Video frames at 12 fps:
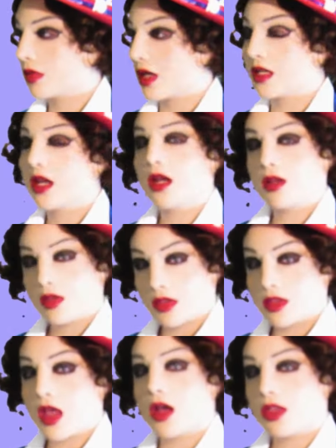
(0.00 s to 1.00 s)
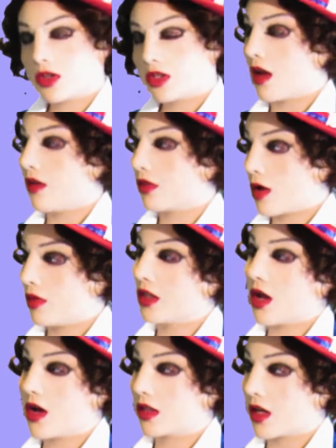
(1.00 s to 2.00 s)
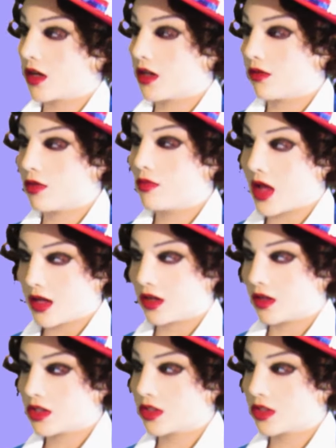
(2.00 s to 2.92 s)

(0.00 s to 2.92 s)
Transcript: But others have come along that are even better,